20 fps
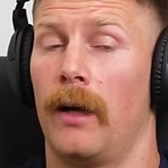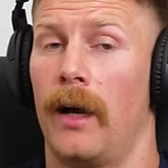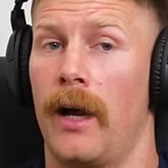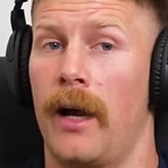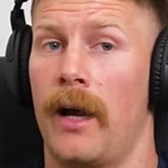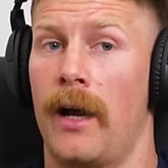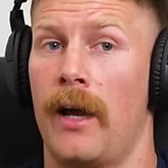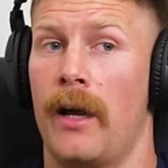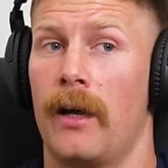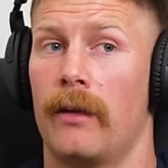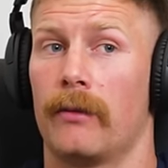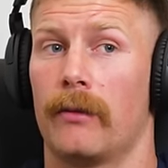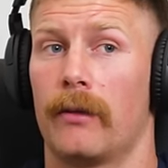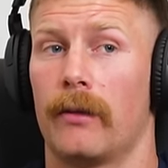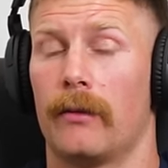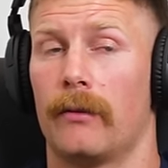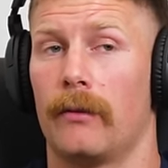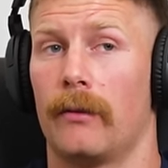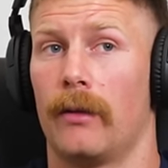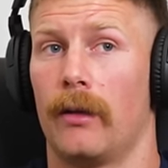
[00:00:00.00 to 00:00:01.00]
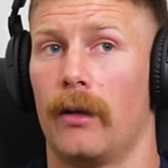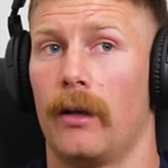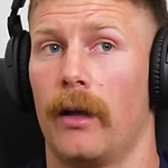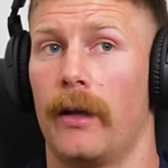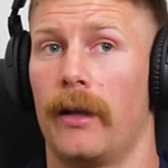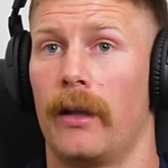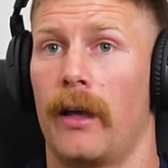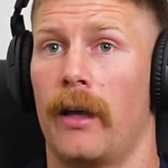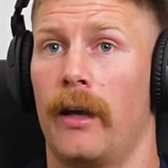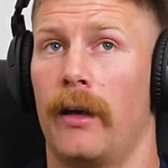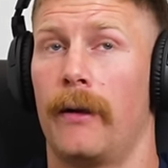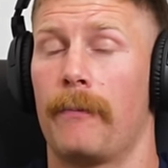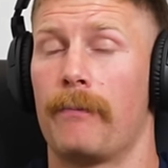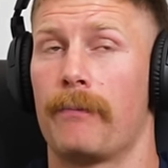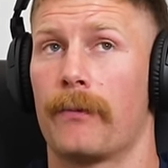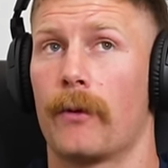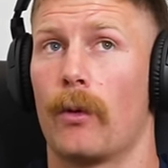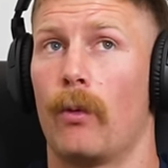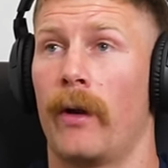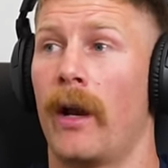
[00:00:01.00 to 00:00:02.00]
Uh, it,
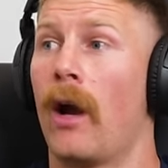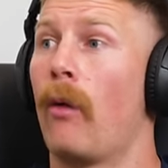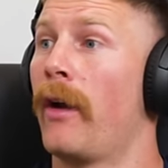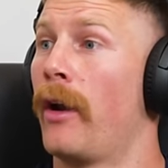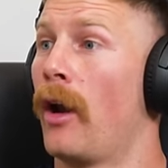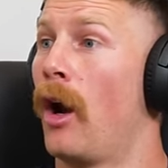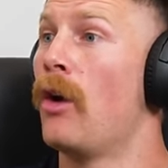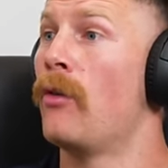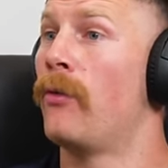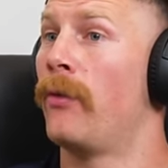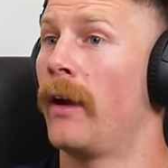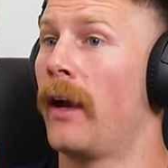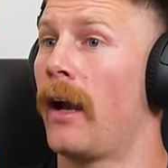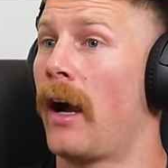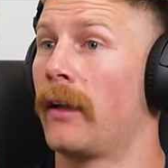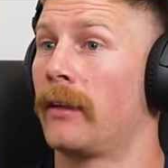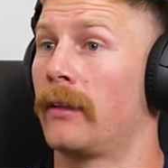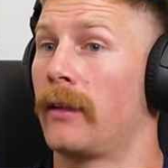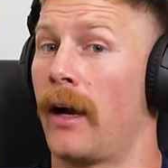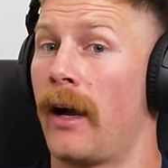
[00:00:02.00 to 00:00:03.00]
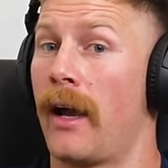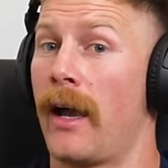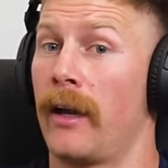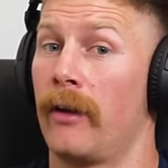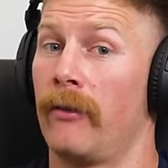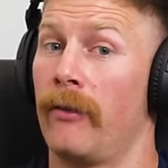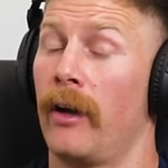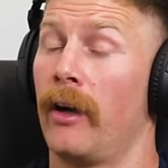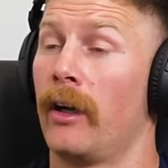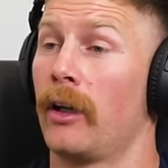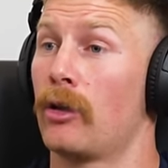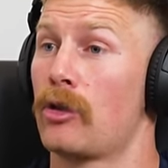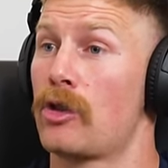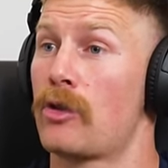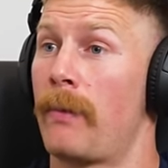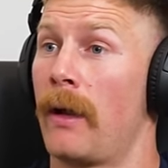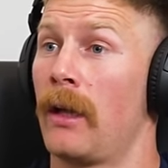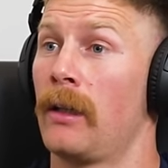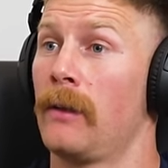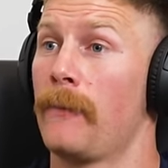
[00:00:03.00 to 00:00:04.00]
when I went over, I, I had a very good
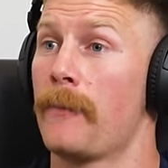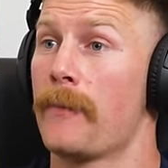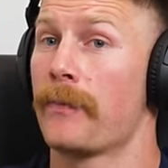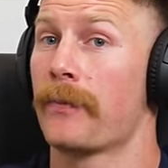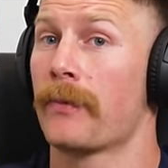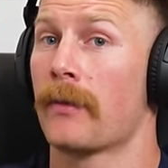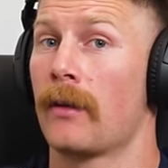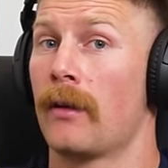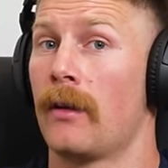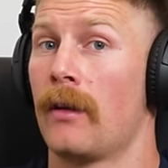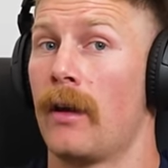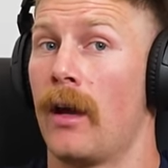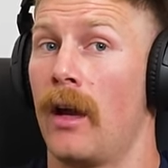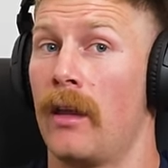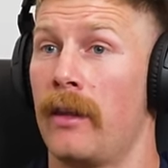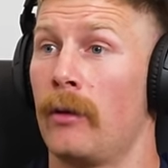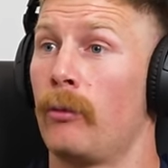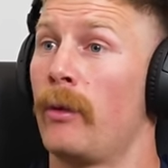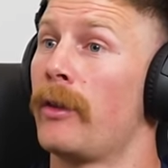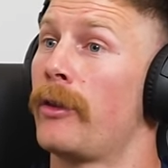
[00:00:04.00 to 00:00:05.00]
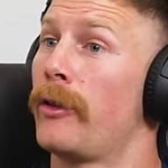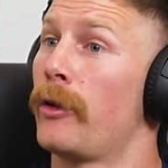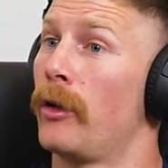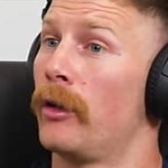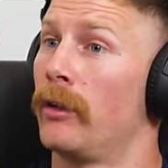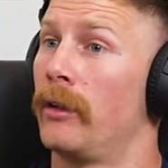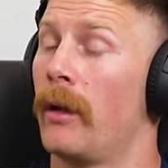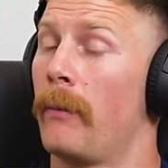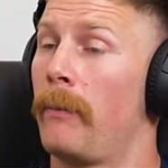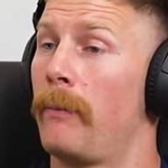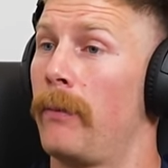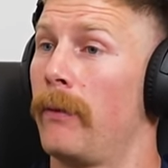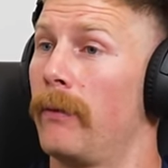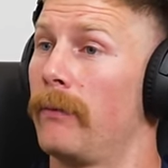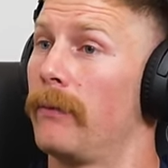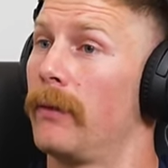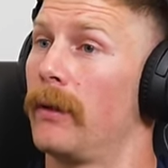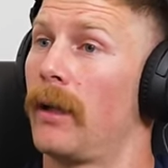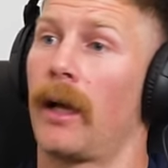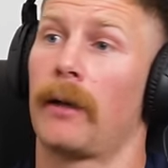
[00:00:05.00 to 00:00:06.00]
spell and then went through a dip,
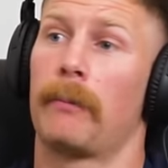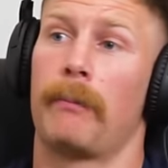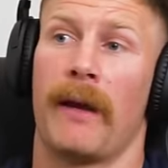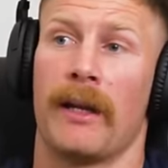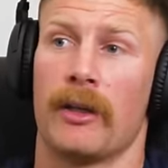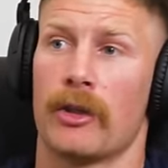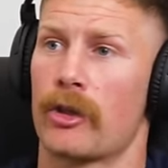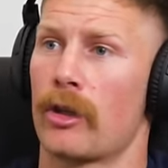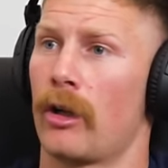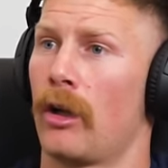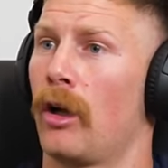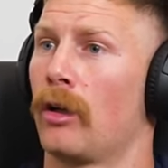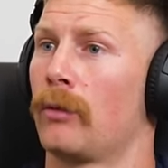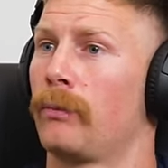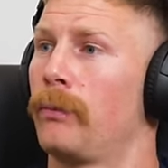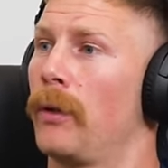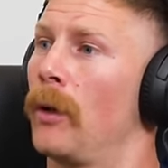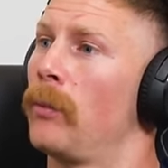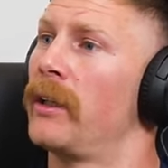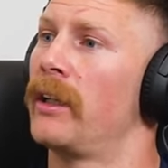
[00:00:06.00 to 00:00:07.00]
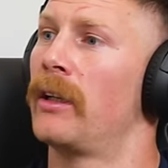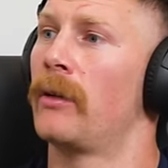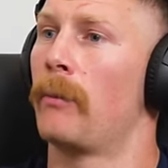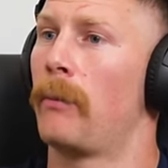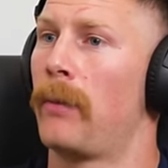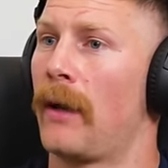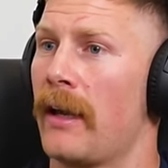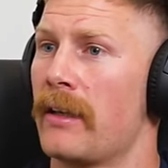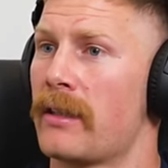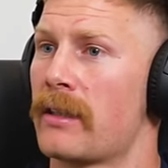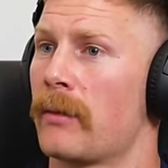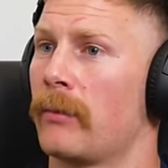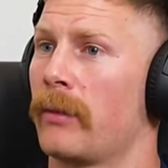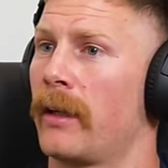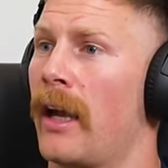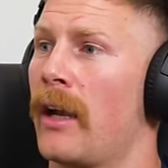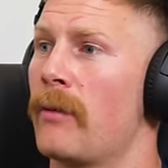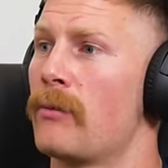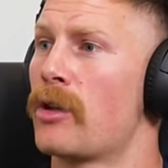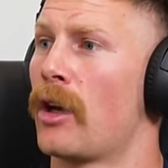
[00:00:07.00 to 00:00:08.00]
like benched a lot, probably didn't play some
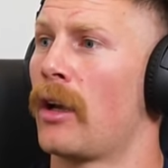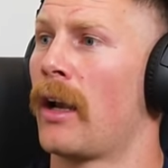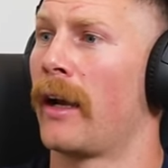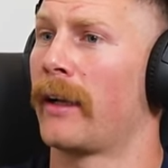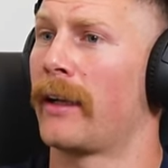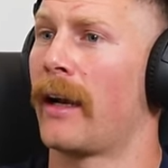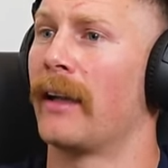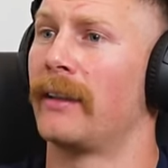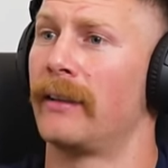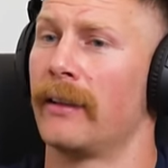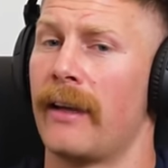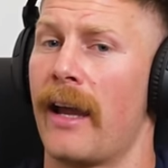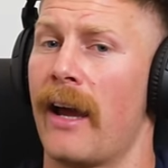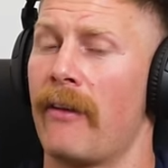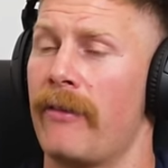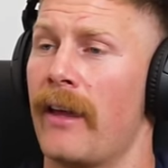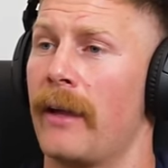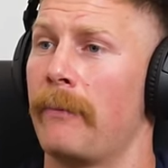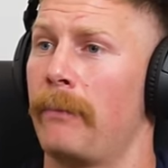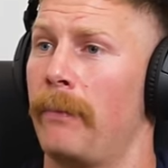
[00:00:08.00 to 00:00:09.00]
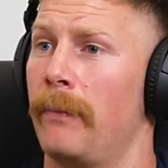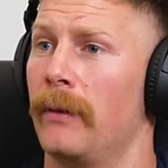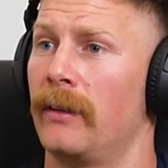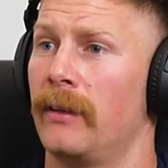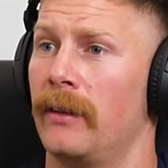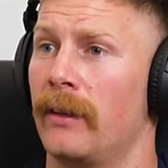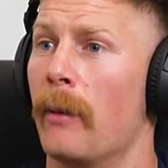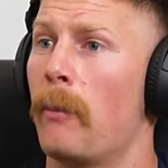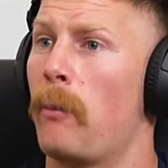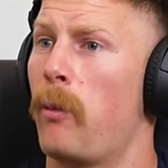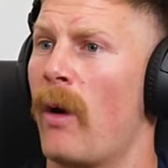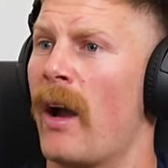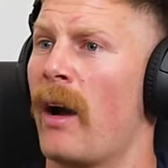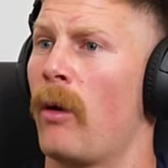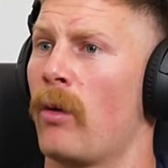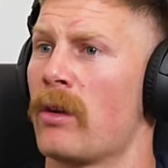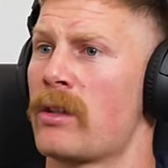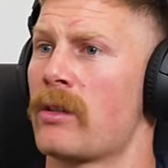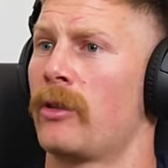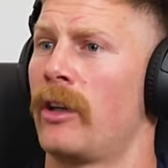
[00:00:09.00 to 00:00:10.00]
mm. games. So like I did have that dip where
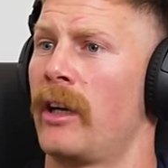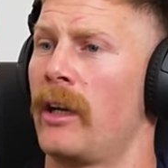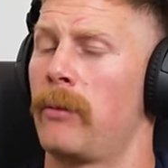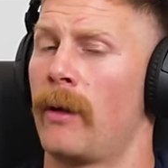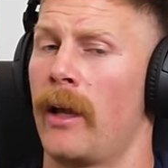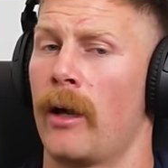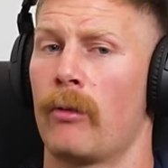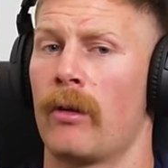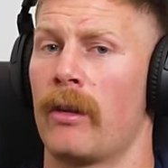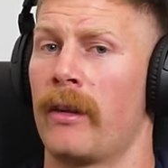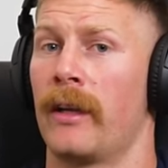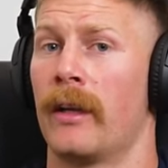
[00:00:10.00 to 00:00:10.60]
I wasn't really playing well.